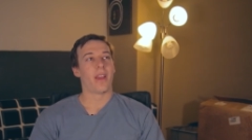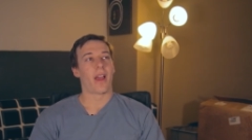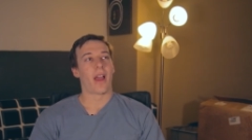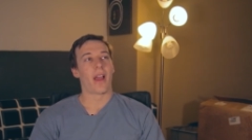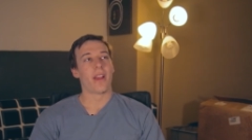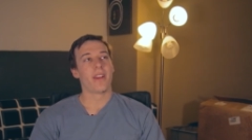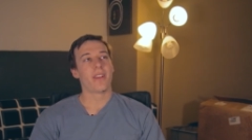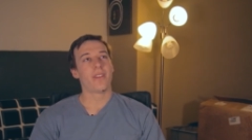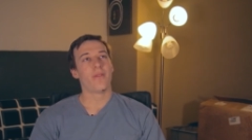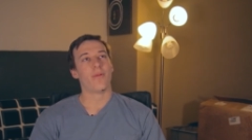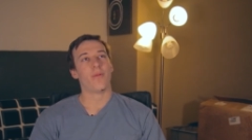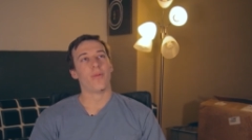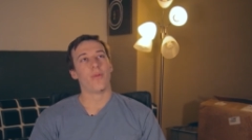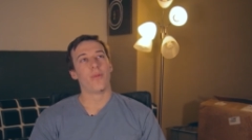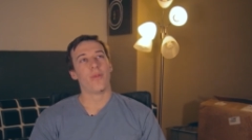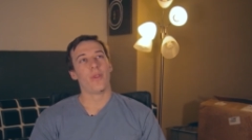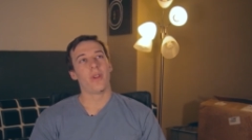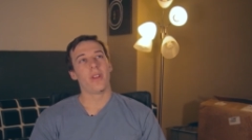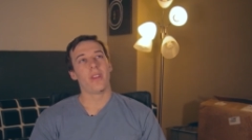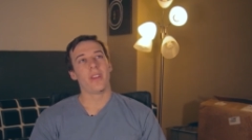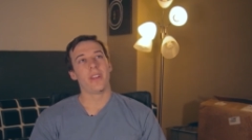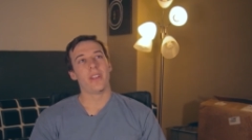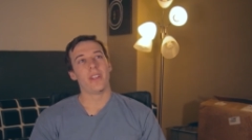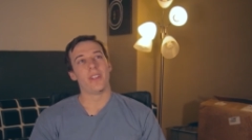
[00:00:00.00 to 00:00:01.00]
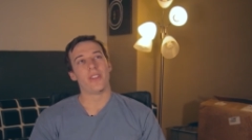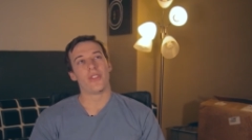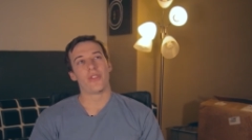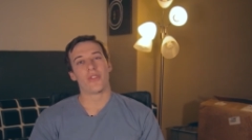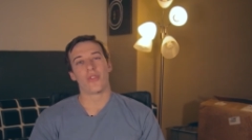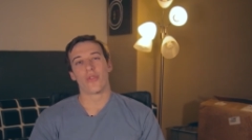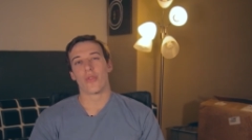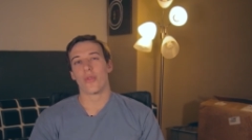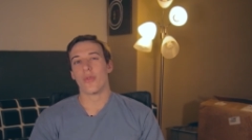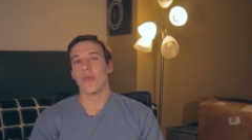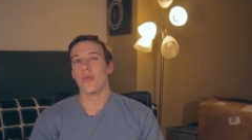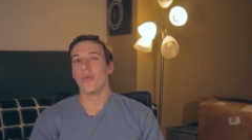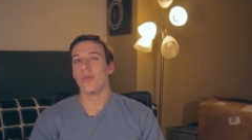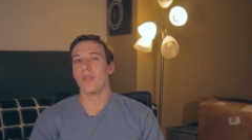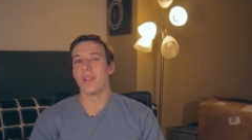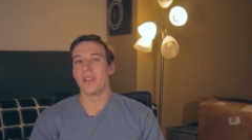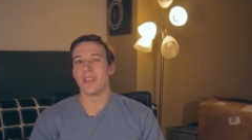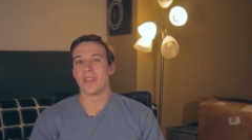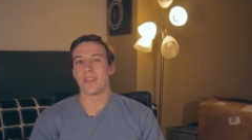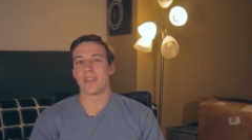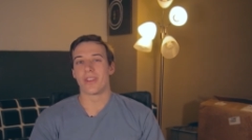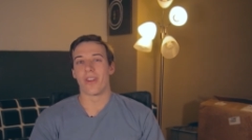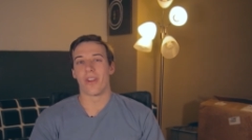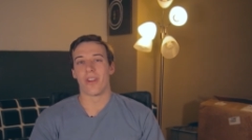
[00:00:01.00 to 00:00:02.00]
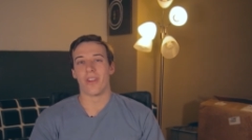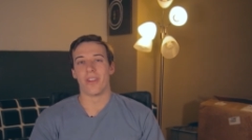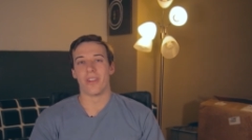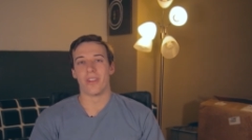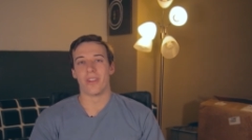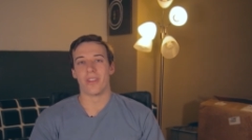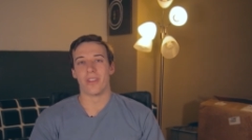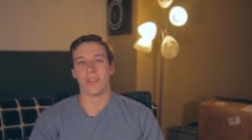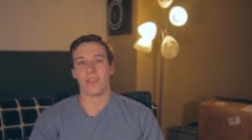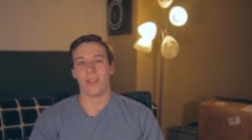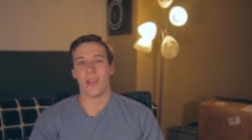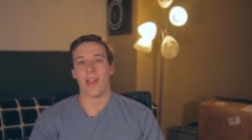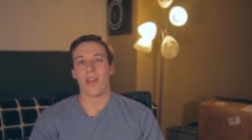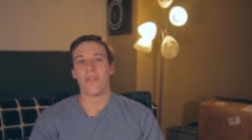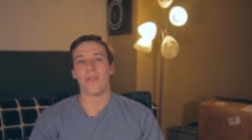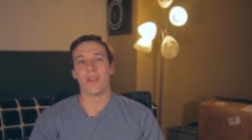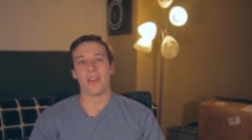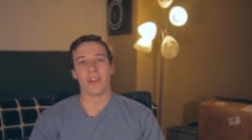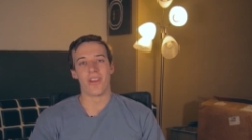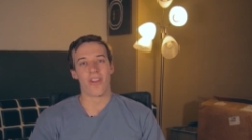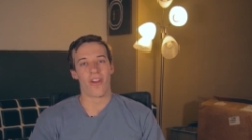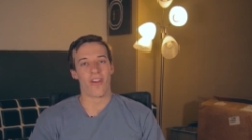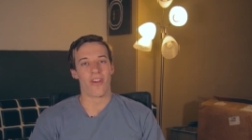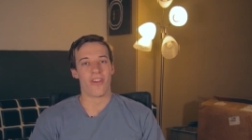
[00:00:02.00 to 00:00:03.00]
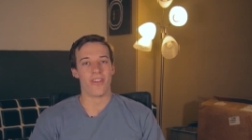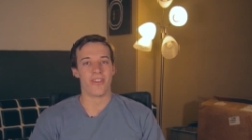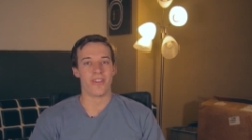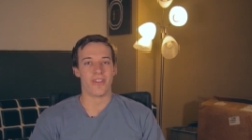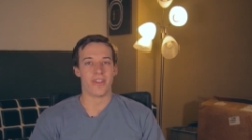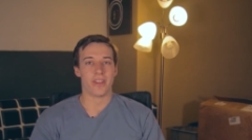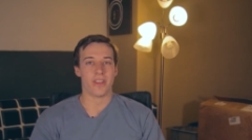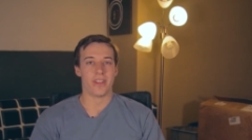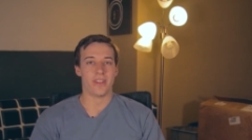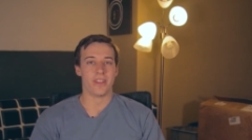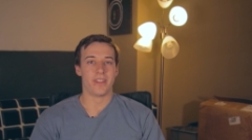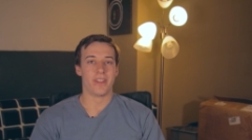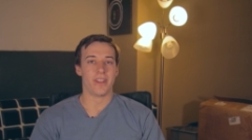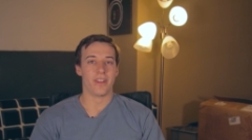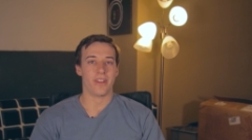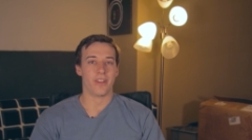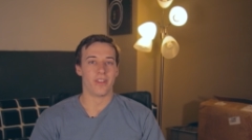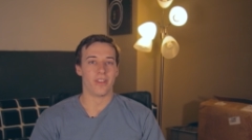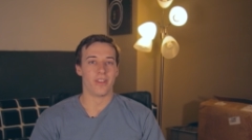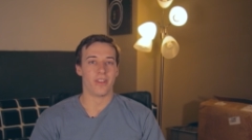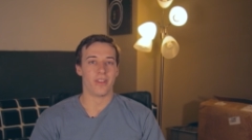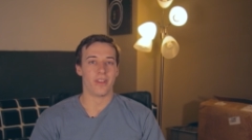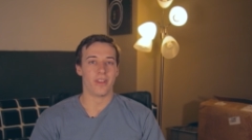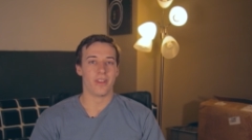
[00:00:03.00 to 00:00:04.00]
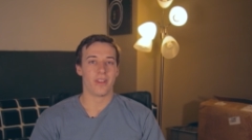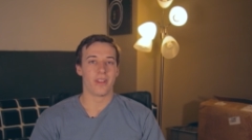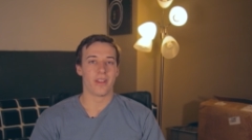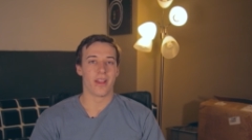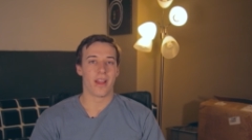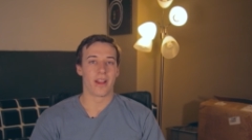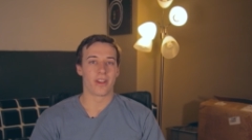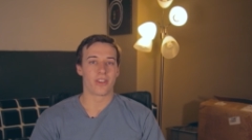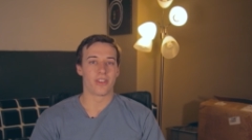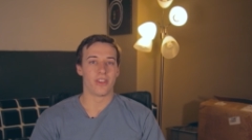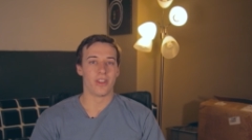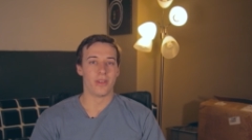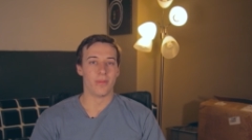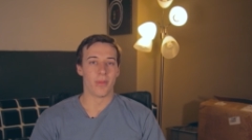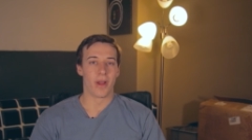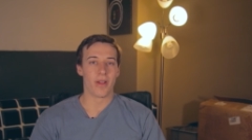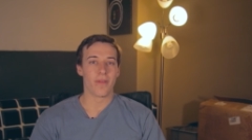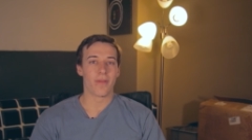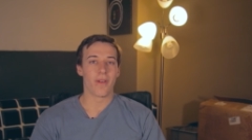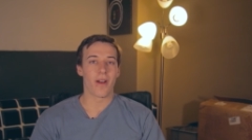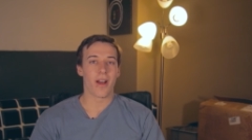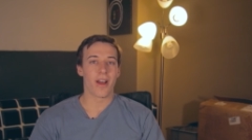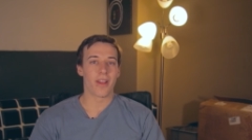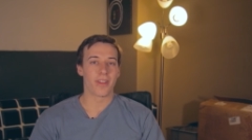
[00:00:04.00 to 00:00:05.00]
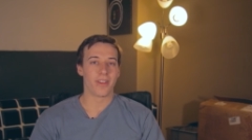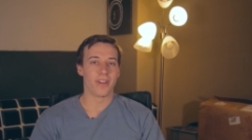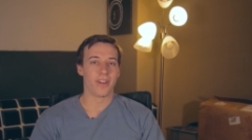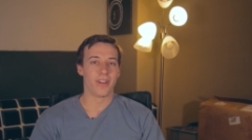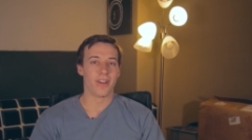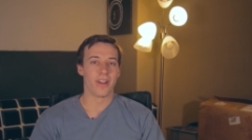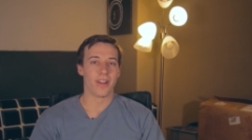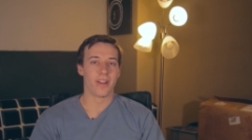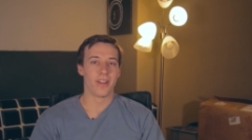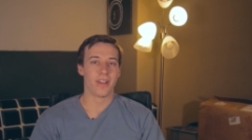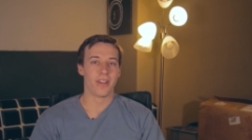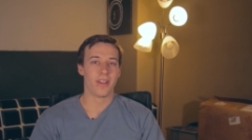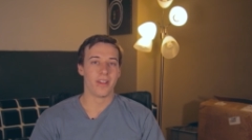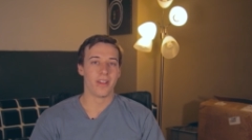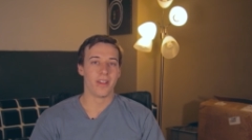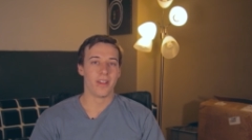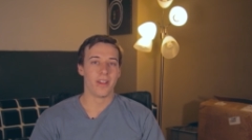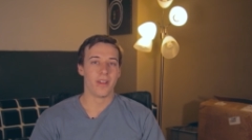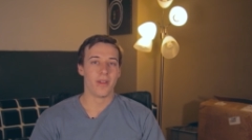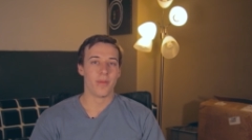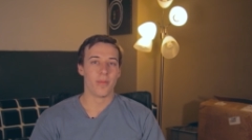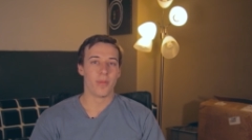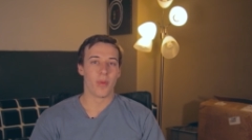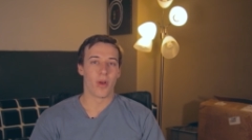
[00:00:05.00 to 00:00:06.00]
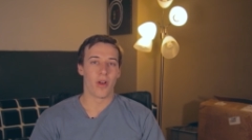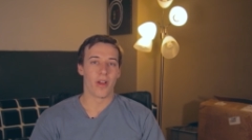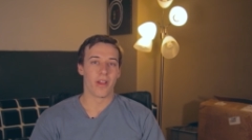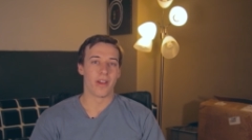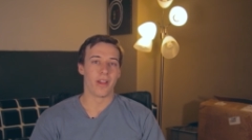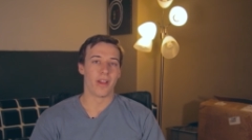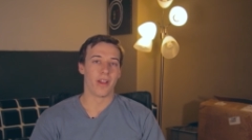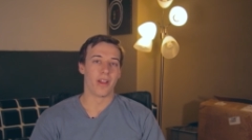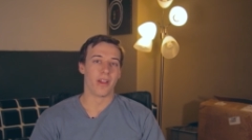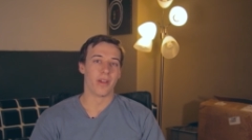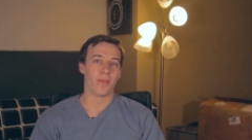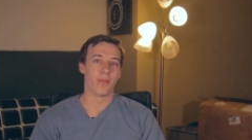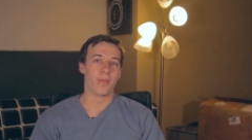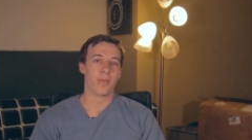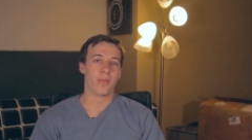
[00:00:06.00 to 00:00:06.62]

I didn't really truly start loving cars until actually my father bought a